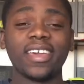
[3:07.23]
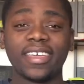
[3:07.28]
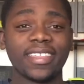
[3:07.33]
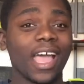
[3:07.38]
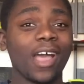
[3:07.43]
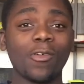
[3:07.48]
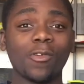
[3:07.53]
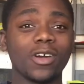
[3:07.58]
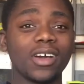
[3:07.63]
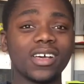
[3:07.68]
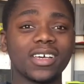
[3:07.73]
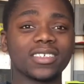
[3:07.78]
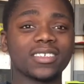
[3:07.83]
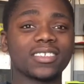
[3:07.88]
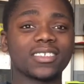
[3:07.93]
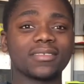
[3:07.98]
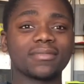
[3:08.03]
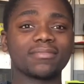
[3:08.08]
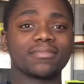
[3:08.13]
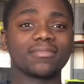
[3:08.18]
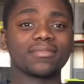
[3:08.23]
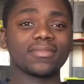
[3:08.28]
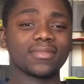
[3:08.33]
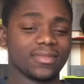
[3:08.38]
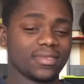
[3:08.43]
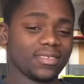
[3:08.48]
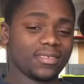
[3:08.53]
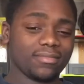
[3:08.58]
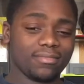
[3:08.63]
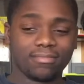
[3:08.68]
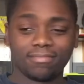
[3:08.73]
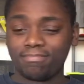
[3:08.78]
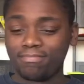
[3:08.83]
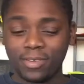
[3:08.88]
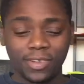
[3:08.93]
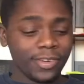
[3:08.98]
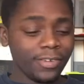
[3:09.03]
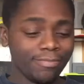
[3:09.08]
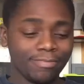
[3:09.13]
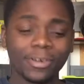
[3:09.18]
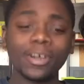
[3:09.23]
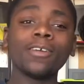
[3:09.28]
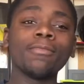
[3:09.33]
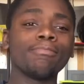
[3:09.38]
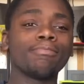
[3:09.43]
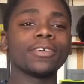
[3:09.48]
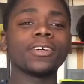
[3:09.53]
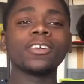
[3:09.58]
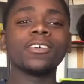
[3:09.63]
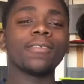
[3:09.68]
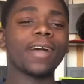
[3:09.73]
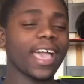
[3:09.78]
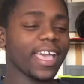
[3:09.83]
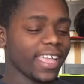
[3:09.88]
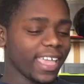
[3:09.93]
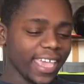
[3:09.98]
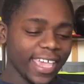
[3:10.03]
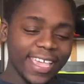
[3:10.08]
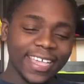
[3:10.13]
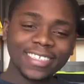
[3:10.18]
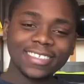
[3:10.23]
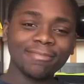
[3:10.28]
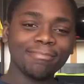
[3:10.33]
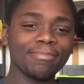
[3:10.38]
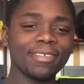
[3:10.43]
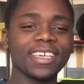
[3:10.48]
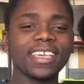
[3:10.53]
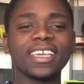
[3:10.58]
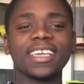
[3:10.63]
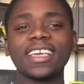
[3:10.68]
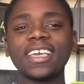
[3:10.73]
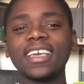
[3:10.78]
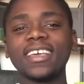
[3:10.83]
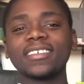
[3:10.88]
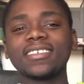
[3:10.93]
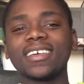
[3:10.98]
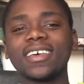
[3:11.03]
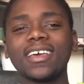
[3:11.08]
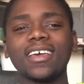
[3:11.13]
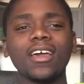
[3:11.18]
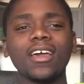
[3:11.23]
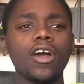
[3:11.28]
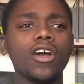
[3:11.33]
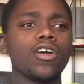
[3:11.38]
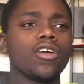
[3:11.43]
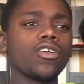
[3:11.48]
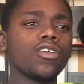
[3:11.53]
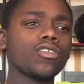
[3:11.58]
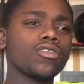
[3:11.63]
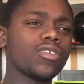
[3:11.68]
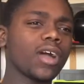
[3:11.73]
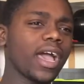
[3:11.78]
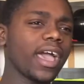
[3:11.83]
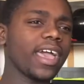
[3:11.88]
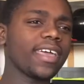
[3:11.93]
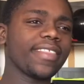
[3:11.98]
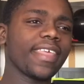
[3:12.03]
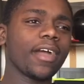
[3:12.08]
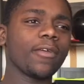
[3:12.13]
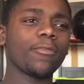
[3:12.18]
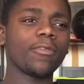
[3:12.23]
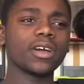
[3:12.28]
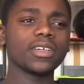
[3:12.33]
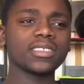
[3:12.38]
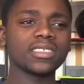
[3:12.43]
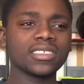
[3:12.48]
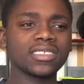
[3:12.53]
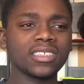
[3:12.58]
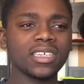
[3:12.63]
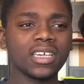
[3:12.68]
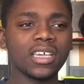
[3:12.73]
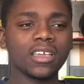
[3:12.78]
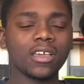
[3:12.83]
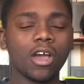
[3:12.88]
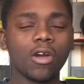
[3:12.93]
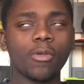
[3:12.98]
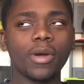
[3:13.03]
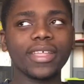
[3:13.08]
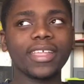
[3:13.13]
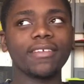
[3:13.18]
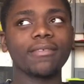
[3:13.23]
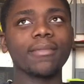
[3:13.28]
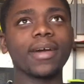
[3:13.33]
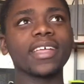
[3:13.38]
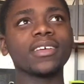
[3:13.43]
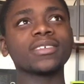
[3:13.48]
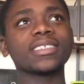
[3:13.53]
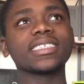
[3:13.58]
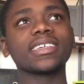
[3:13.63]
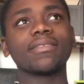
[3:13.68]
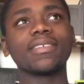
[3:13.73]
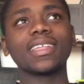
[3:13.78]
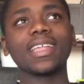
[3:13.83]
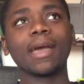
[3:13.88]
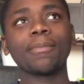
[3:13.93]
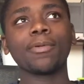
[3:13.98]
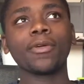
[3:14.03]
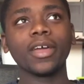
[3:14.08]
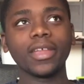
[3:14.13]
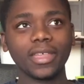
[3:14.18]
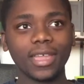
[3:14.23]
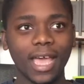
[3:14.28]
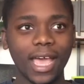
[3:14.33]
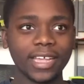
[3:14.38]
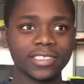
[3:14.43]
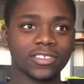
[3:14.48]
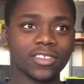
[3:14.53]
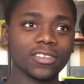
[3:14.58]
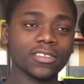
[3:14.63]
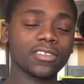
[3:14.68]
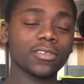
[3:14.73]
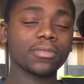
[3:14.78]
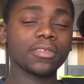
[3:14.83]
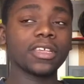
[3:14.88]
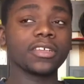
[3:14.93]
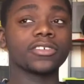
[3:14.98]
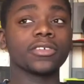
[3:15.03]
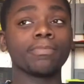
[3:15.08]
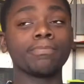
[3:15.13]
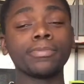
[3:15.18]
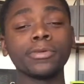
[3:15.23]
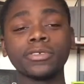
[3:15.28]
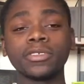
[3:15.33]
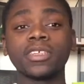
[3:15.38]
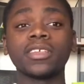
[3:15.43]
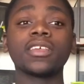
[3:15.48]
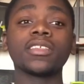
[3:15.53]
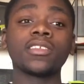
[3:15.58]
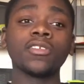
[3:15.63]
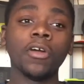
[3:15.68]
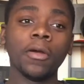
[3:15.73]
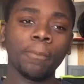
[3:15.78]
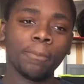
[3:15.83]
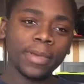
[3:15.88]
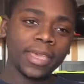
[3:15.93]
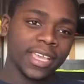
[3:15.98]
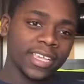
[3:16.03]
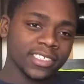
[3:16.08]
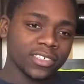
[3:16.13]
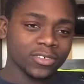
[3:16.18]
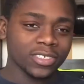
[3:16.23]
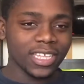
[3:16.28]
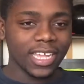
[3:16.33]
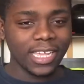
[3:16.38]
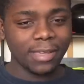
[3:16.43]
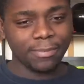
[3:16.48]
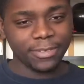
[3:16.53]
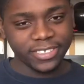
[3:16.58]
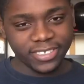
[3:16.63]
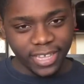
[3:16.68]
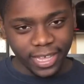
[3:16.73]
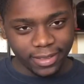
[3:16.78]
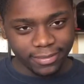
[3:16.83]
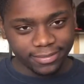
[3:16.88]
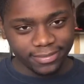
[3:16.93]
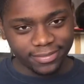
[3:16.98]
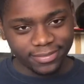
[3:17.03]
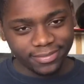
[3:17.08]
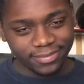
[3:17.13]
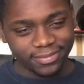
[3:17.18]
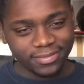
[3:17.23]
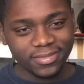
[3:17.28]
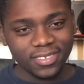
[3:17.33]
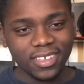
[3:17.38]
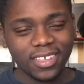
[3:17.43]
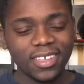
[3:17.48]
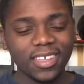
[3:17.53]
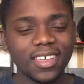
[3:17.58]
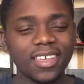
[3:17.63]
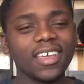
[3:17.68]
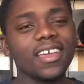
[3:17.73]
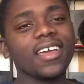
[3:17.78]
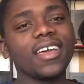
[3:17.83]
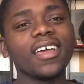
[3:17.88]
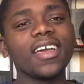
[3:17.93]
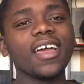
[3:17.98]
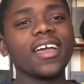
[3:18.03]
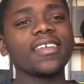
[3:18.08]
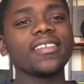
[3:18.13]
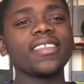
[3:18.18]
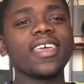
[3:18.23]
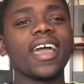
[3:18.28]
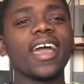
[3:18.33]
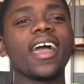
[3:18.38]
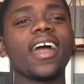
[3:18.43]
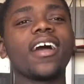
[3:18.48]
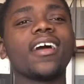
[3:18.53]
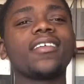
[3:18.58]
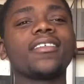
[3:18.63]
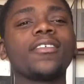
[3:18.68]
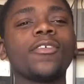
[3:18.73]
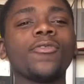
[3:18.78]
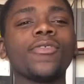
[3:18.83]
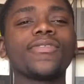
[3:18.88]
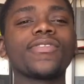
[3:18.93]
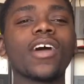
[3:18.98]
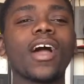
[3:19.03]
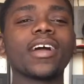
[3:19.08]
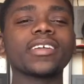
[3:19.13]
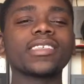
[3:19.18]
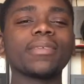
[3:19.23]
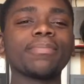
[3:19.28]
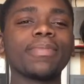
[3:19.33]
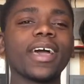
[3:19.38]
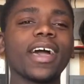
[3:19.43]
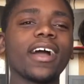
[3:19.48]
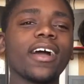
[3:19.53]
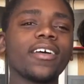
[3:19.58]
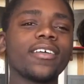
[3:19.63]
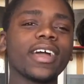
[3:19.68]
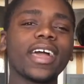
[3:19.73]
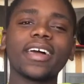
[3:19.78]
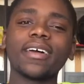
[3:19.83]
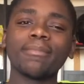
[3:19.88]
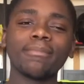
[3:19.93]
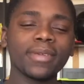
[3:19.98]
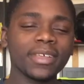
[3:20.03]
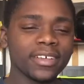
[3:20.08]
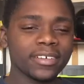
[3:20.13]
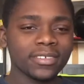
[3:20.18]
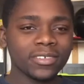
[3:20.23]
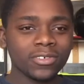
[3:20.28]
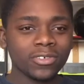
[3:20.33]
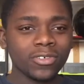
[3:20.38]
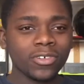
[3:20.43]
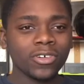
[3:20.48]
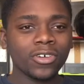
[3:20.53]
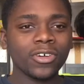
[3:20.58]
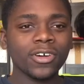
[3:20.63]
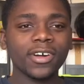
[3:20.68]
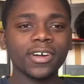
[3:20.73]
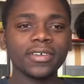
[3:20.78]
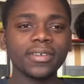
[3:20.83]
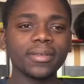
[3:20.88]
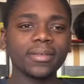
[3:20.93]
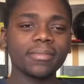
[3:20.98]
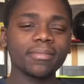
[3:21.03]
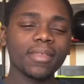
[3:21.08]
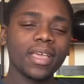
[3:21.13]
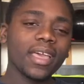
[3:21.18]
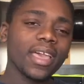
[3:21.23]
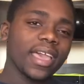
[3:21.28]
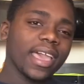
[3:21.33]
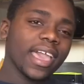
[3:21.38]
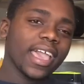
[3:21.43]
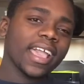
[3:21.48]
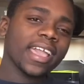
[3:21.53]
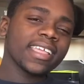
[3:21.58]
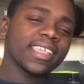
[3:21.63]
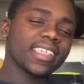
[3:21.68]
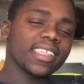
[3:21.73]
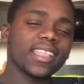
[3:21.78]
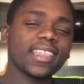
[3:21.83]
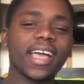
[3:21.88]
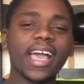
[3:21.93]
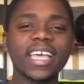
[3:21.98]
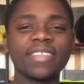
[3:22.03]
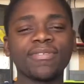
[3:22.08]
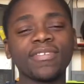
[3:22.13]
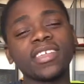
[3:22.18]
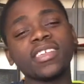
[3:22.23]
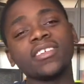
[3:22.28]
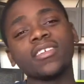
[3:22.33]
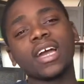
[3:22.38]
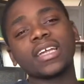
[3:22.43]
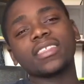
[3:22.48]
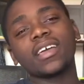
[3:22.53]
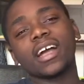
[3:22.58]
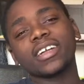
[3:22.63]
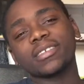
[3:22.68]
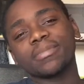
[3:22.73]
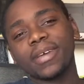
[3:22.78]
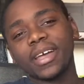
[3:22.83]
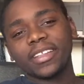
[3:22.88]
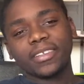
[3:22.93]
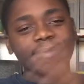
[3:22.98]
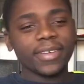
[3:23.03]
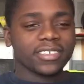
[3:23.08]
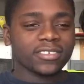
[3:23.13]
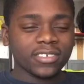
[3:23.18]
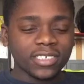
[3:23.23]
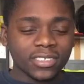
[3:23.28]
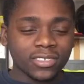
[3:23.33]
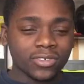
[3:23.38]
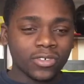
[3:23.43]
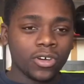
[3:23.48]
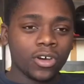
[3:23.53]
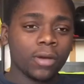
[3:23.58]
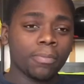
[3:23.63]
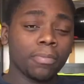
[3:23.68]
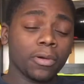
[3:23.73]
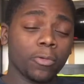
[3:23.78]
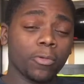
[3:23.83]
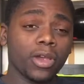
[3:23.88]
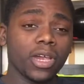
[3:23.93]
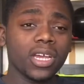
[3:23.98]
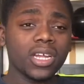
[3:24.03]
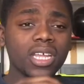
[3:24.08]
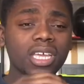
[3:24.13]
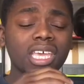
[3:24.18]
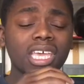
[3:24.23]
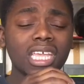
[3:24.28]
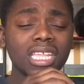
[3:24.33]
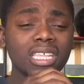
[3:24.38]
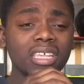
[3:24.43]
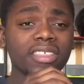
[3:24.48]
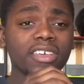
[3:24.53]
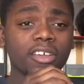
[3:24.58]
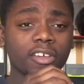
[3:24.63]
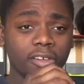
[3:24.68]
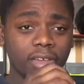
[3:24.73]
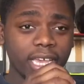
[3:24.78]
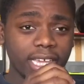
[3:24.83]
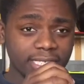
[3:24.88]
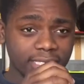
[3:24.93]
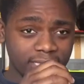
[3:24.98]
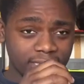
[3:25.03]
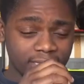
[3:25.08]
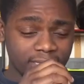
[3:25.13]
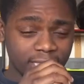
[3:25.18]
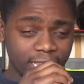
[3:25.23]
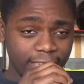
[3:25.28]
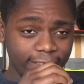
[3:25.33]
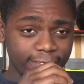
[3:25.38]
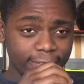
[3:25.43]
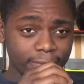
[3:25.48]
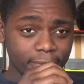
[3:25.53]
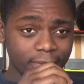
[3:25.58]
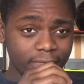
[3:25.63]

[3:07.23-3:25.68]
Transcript: And I was. Boom, boom, boom. I had A's and B's. Oh, I had that 1 C. Oh, wait, never mind. It was 79.9. So the teacher boosted it to a B, so it was 8%. Now, we've talked about middle school. And in the last video, I talked about elementary school. But we're going to get into the crazy stuff.